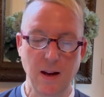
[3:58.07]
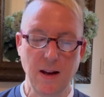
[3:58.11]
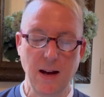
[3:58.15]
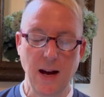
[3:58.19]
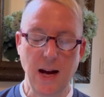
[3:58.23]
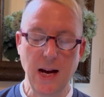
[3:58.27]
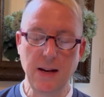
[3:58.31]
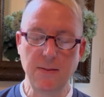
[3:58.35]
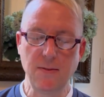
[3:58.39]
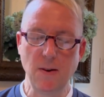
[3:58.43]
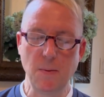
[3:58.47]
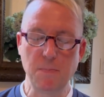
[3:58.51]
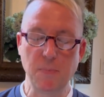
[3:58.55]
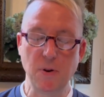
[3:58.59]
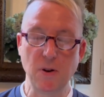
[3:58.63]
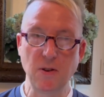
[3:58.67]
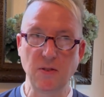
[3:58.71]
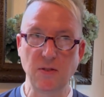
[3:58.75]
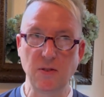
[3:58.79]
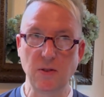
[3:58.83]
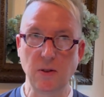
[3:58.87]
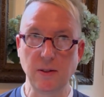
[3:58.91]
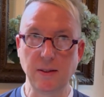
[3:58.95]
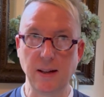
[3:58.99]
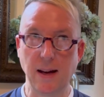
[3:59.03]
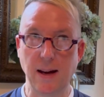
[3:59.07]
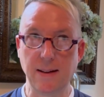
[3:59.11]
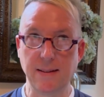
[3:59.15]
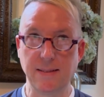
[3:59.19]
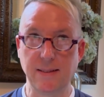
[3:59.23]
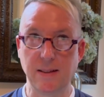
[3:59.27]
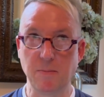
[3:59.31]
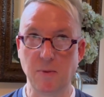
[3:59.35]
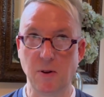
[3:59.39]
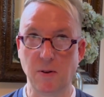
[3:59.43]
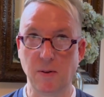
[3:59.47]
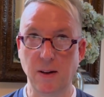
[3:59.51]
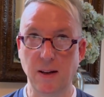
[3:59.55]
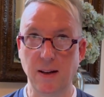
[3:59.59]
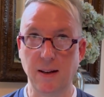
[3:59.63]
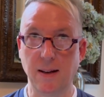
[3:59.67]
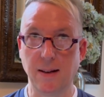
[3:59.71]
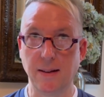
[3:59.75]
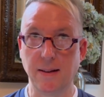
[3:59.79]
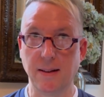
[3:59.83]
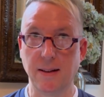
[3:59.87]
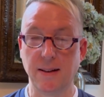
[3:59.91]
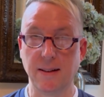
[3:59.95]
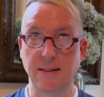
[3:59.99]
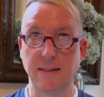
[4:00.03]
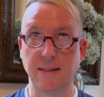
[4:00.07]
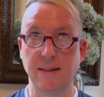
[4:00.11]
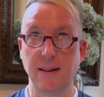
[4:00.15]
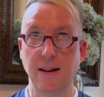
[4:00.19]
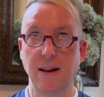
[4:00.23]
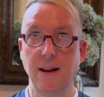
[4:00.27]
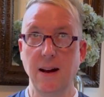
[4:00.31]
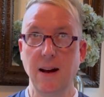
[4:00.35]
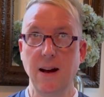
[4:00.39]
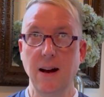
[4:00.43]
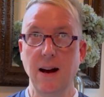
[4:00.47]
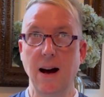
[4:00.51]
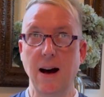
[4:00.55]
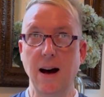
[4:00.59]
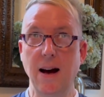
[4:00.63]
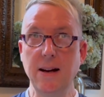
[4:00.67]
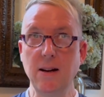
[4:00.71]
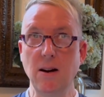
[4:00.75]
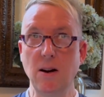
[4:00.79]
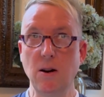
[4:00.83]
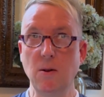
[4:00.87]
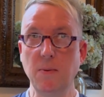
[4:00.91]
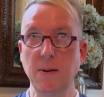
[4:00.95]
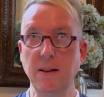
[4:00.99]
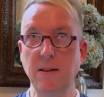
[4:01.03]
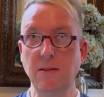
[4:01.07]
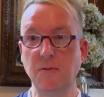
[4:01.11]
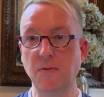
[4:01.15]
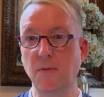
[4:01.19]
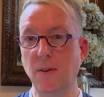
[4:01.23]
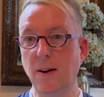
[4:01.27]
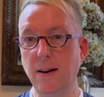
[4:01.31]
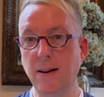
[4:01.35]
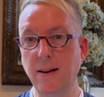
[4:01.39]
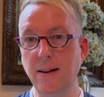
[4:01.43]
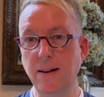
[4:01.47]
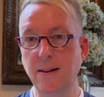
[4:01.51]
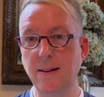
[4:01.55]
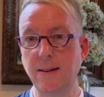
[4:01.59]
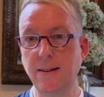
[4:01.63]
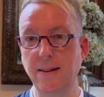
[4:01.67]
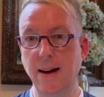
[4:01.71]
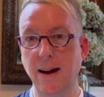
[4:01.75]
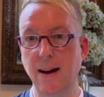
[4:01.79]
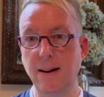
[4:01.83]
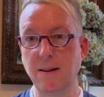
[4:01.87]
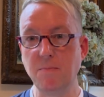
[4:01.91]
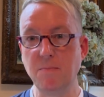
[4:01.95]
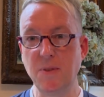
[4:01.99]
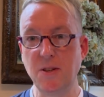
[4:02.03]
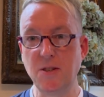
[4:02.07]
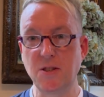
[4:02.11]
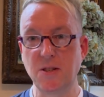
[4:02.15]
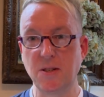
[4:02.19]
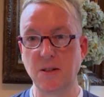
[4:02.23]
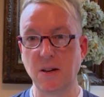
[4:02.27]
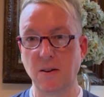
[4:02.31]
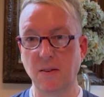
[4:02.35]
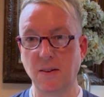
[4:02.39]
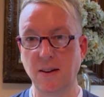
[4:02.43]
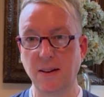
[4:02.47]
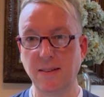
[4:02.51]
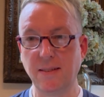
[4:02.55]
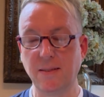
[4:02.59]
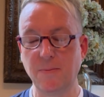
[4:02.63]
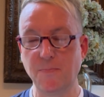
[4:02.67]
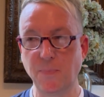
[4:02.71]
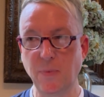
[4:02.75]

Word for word: I have a personal testimony on this. I always find that missionaries